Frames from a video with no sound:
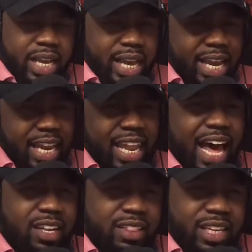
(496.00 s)
and a
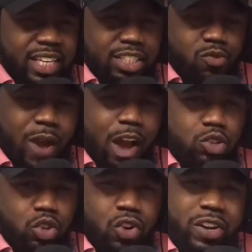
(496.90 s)
lot of things around
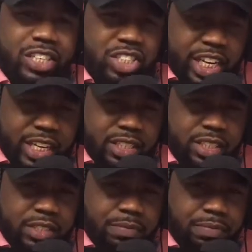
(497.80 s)
you are going to
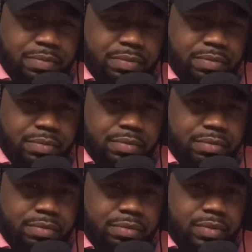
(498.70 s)
change.
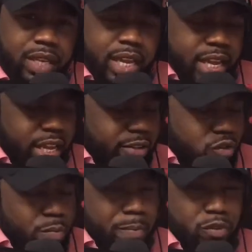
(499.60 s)

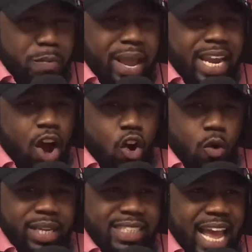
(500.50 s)
You may not
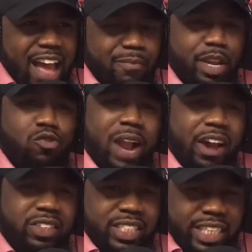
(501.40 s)
always be
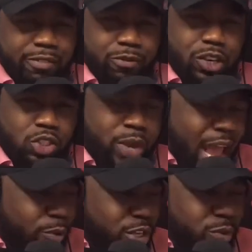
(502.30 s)
around the same friends you
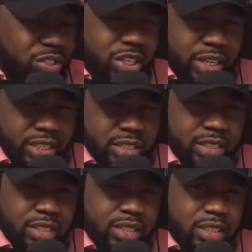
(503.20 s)
had when you was younger.
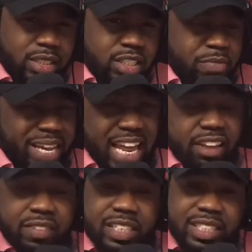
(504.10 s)
You may not
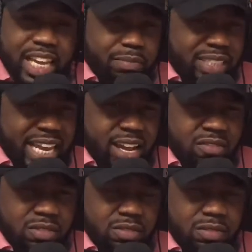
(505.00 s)
live in the same town.